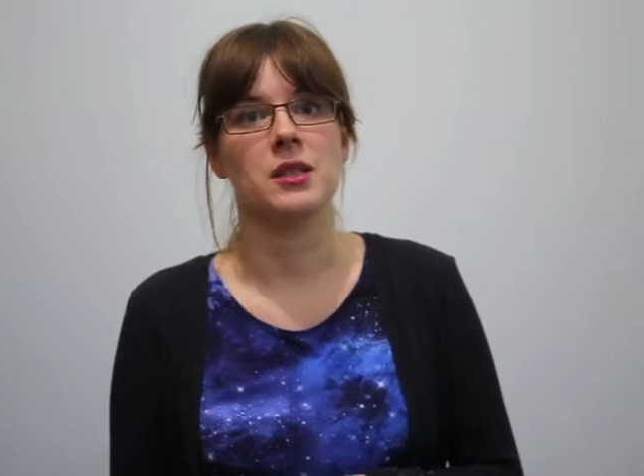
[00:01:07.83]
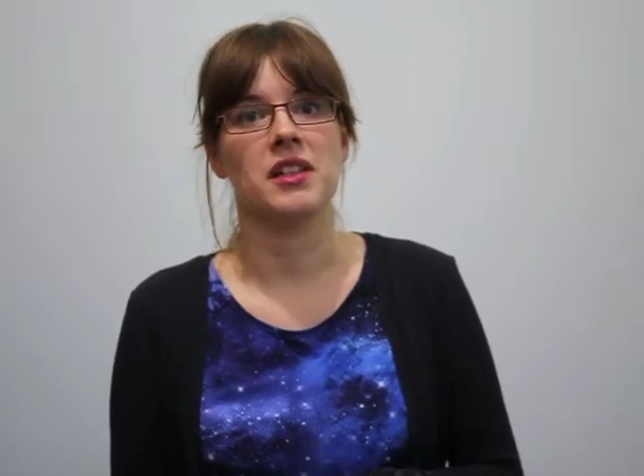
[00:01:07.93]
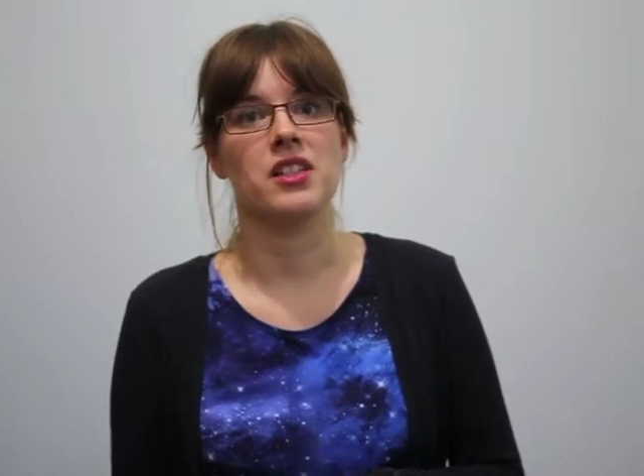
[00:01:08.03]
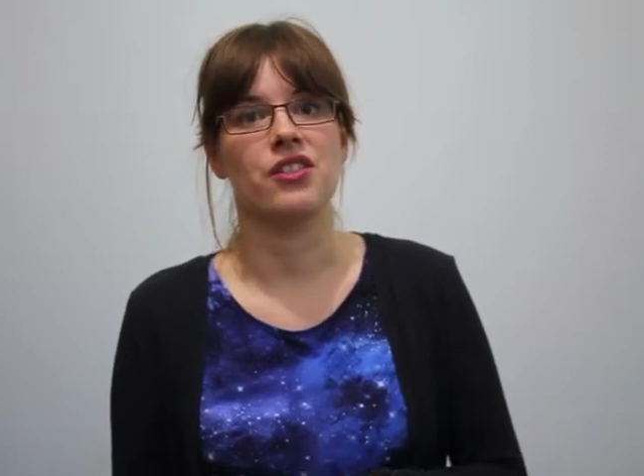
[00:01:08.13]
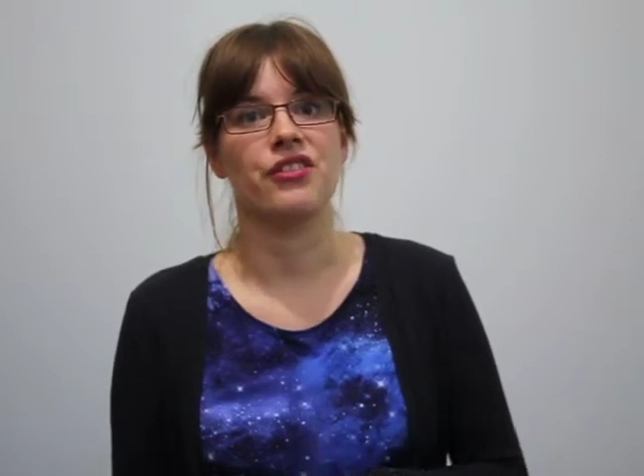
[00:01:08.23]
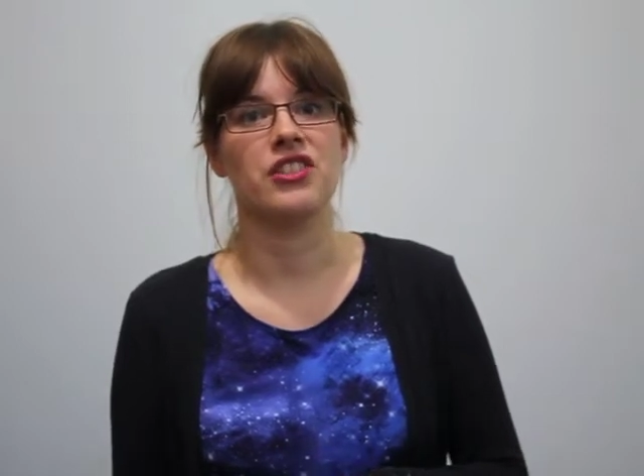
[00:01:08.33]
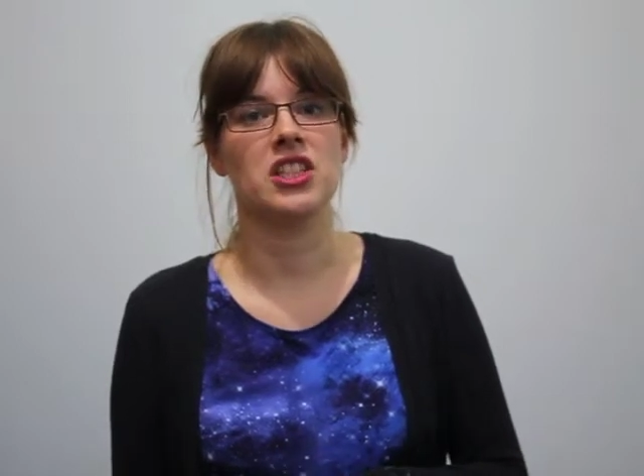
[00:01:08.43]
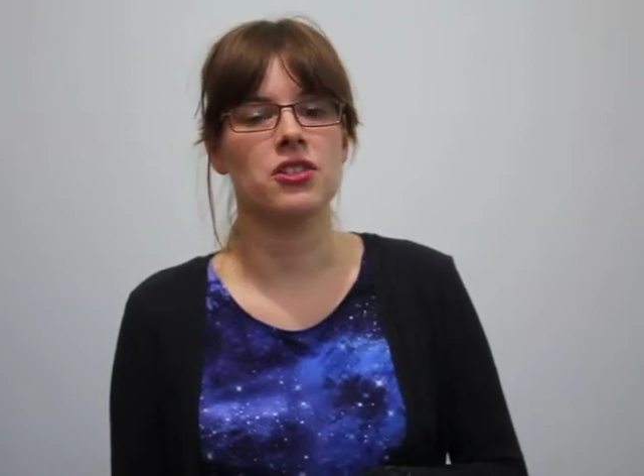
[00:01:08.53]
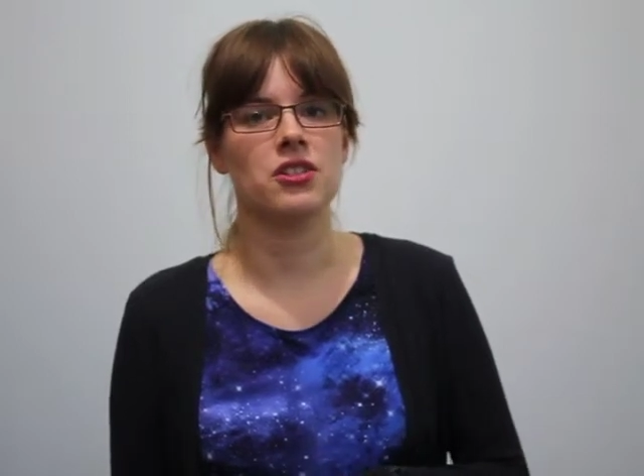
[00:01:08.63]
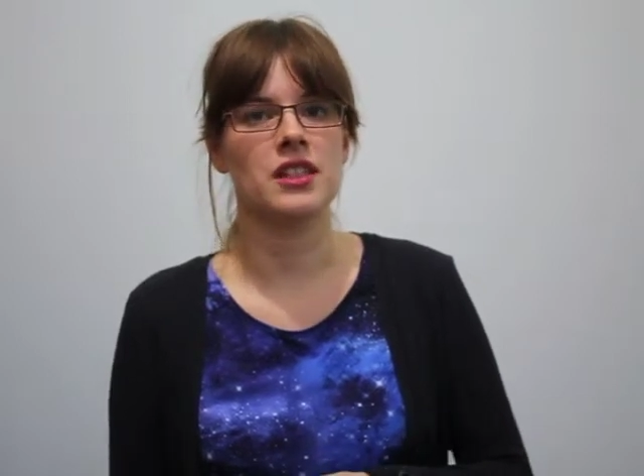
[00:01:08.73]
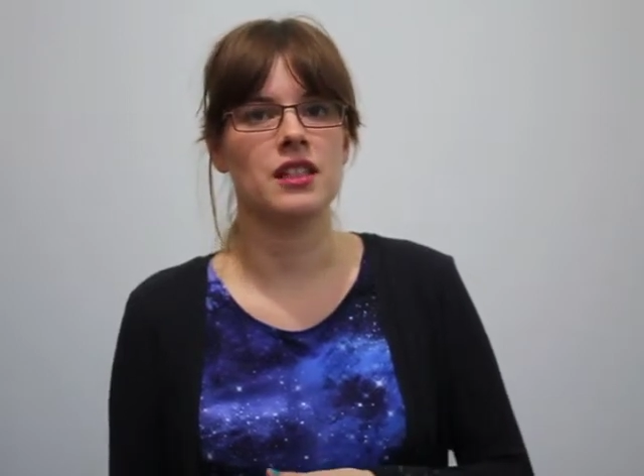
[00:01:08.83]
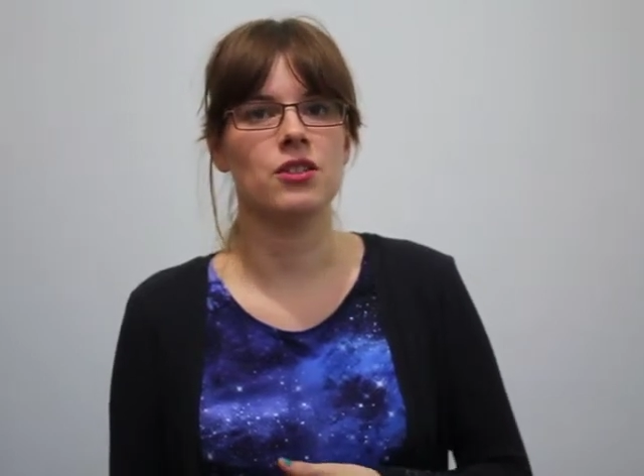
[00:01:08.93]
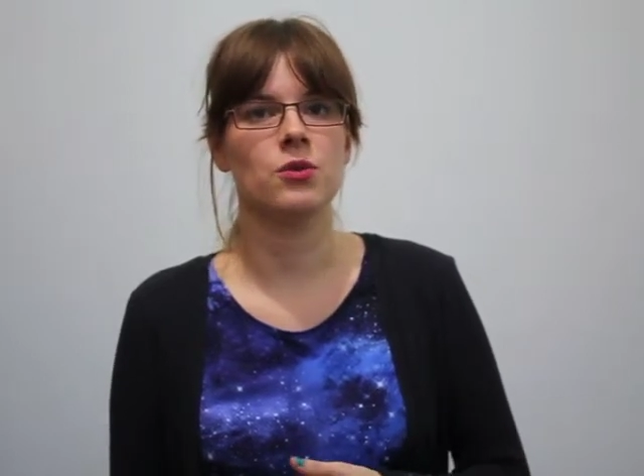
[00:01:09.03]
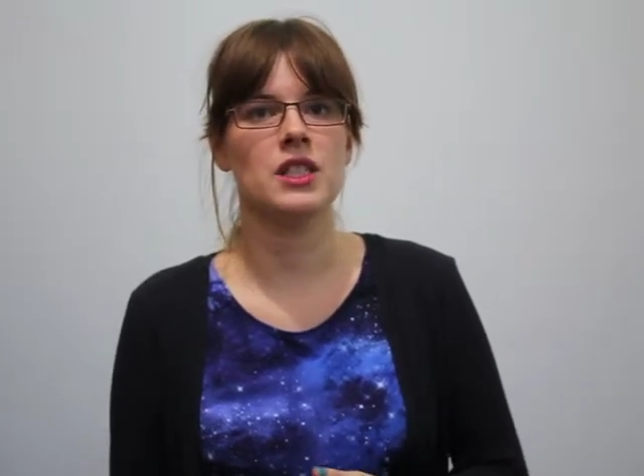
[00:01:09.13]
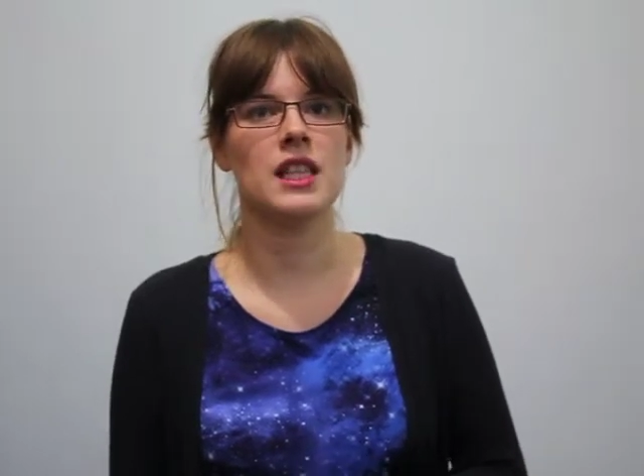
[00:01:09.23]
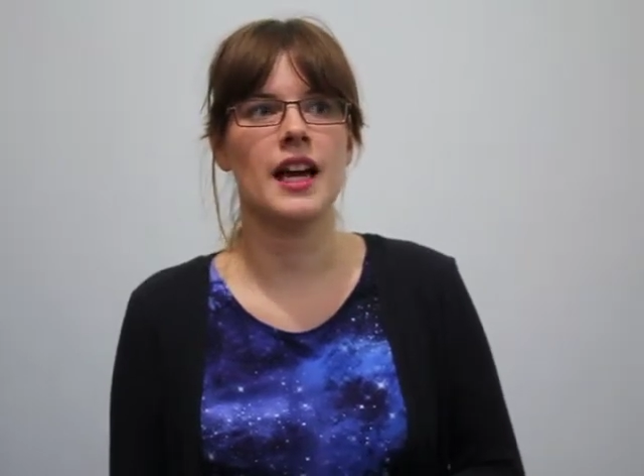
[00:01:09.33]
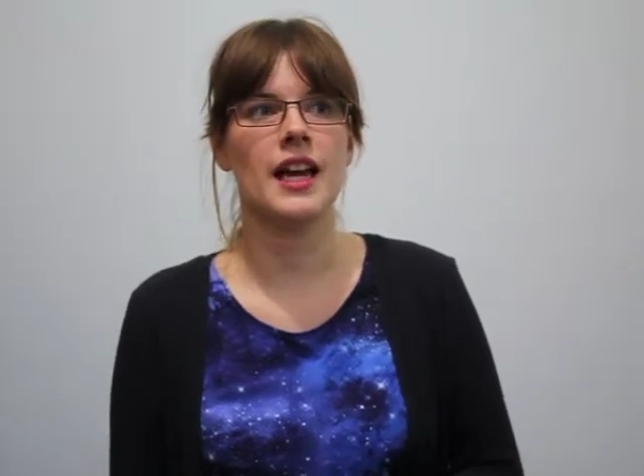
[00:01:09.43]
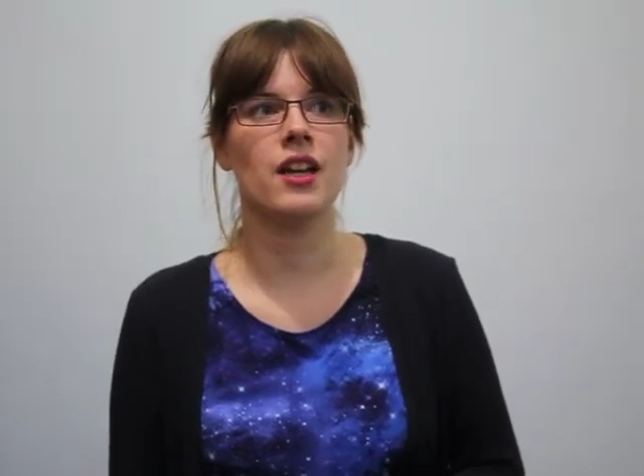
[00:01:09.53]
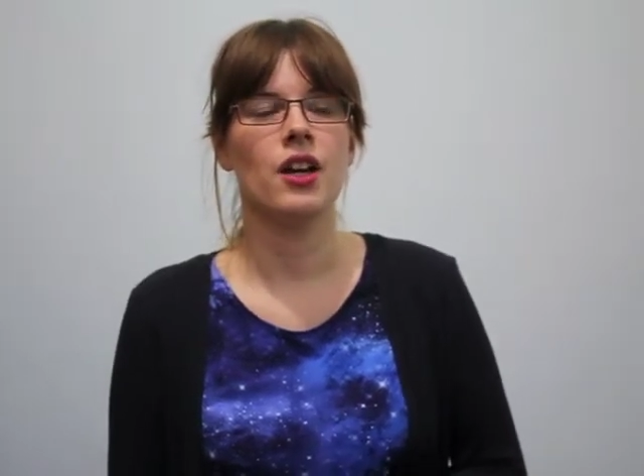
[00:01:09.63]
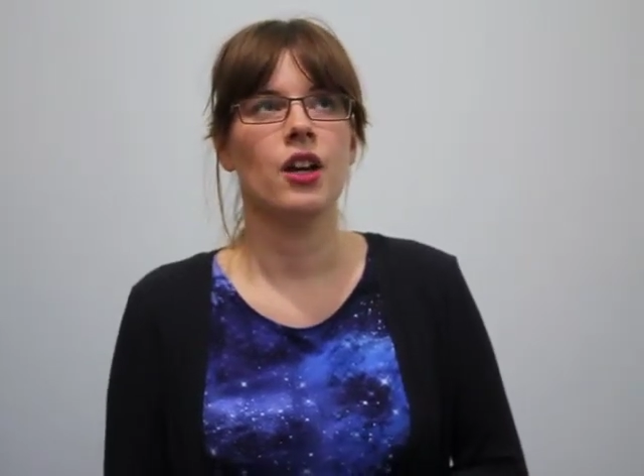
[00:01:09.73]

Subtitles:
special features that you would like.